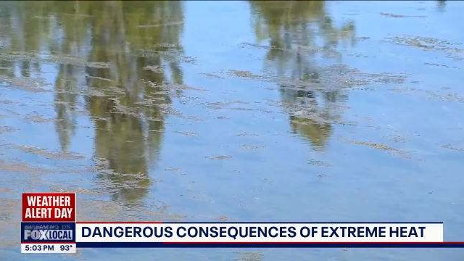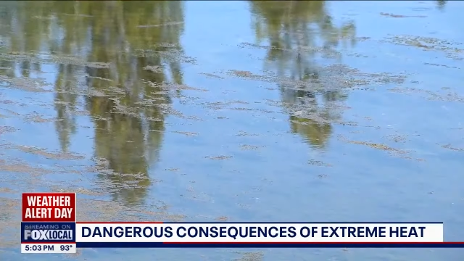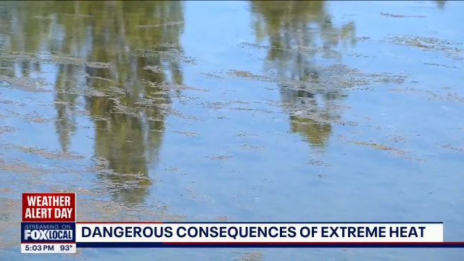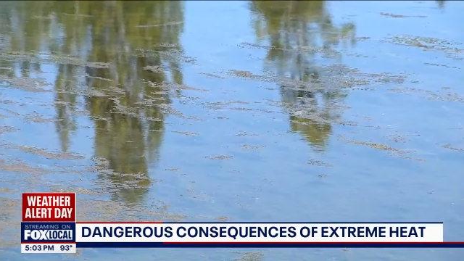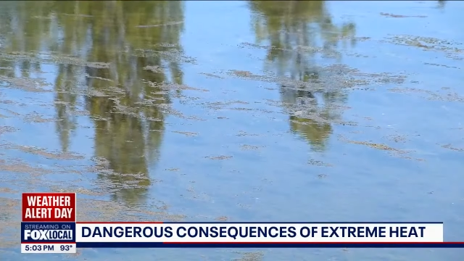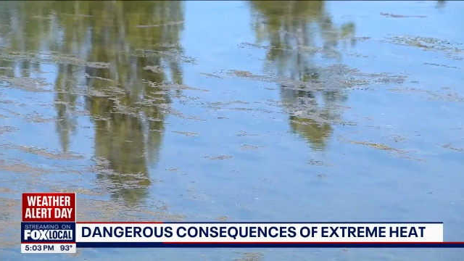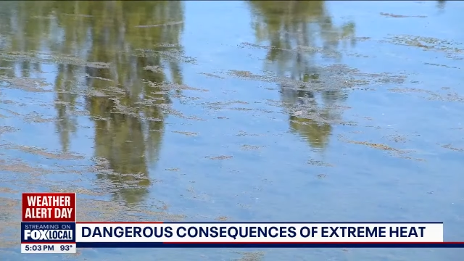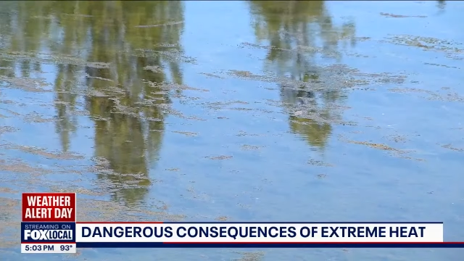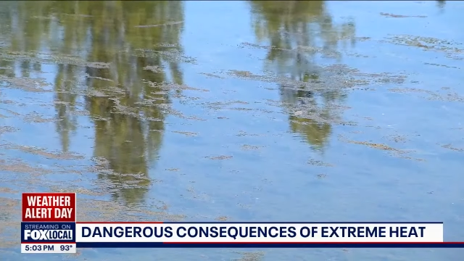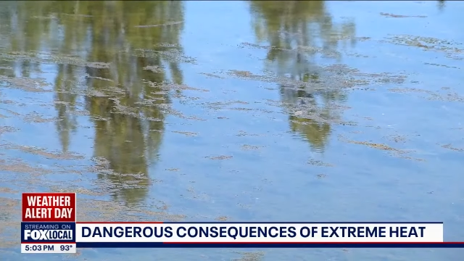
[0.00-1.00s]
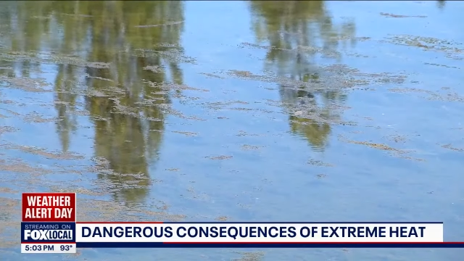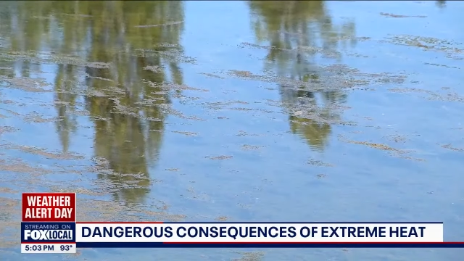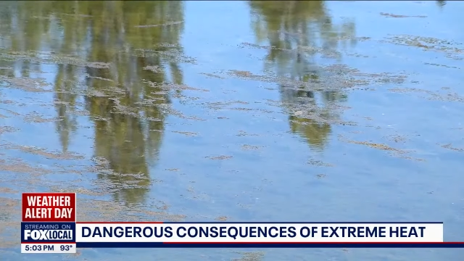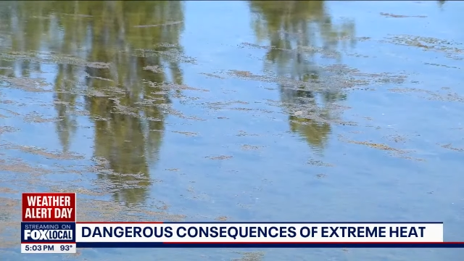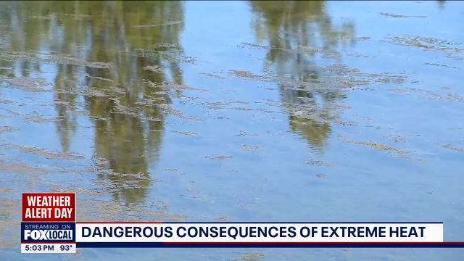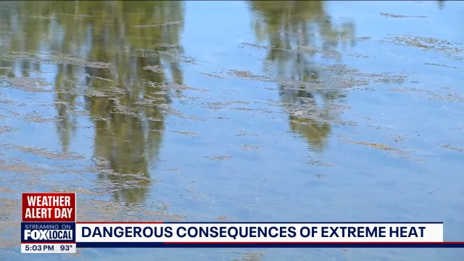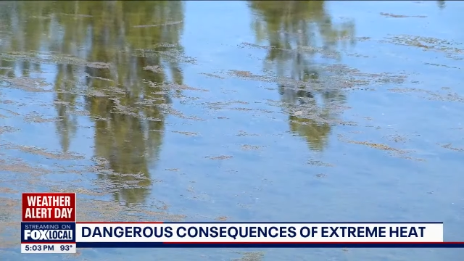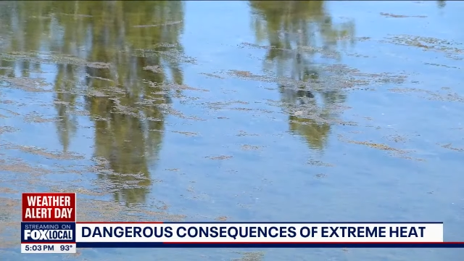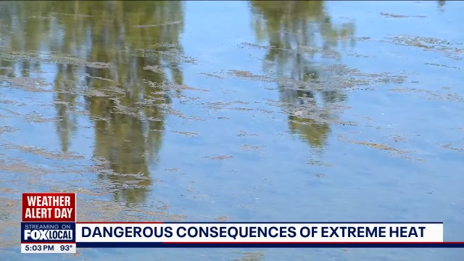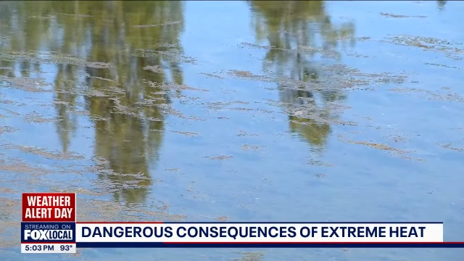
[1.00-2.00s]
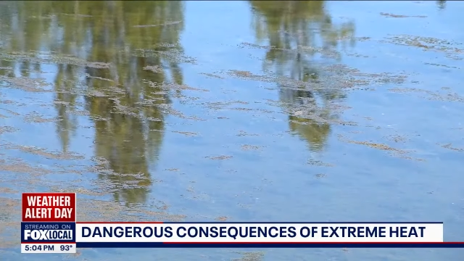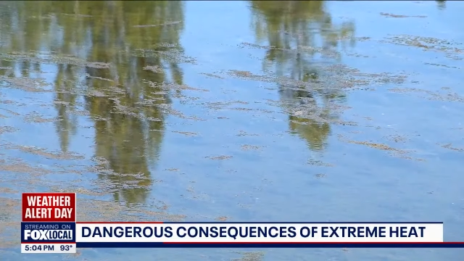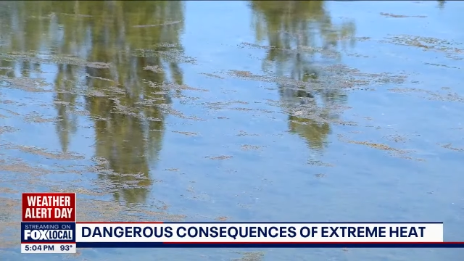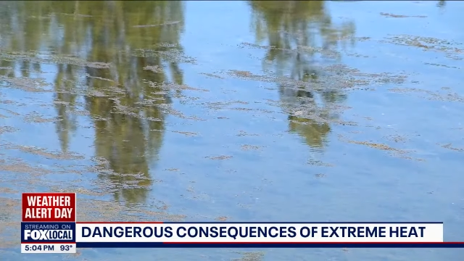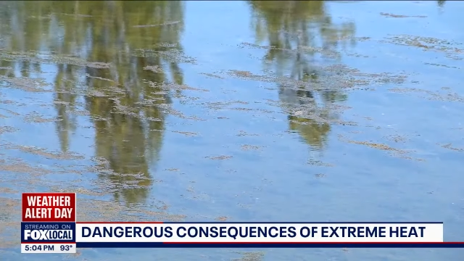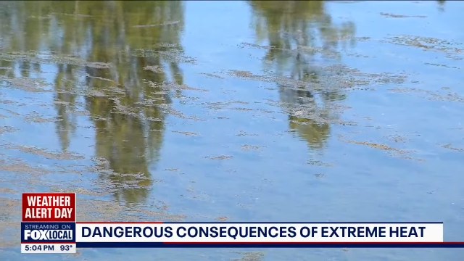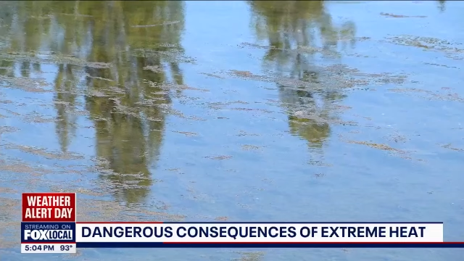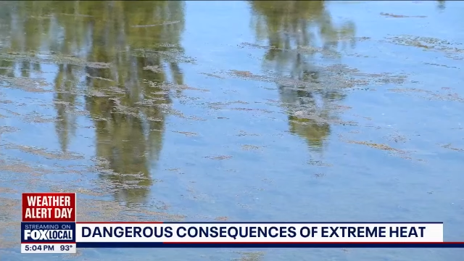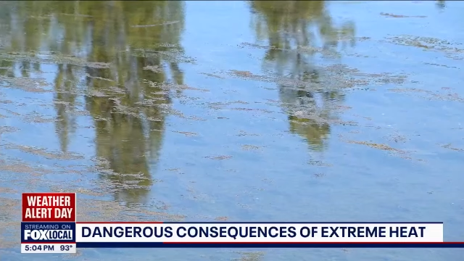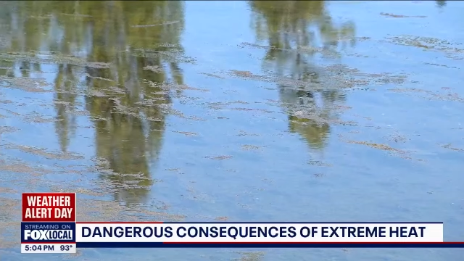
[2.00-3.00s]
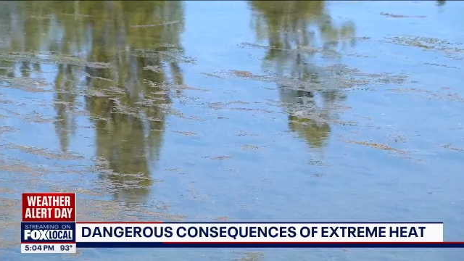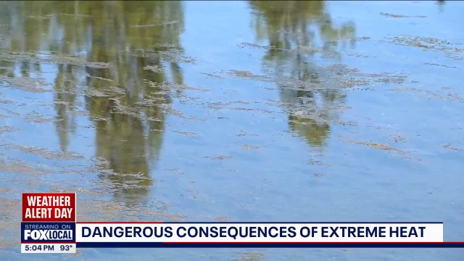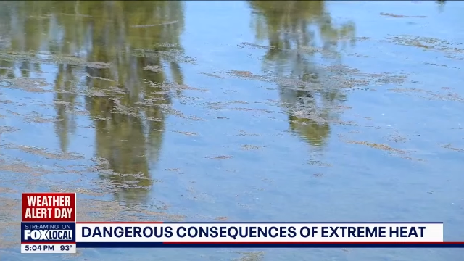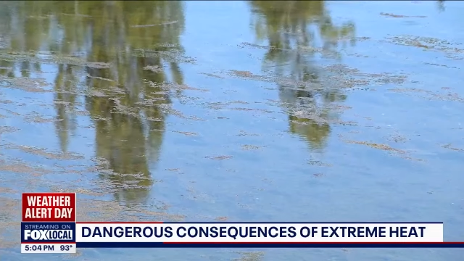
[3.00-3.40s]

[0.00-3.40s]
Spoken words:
(no speaker visible)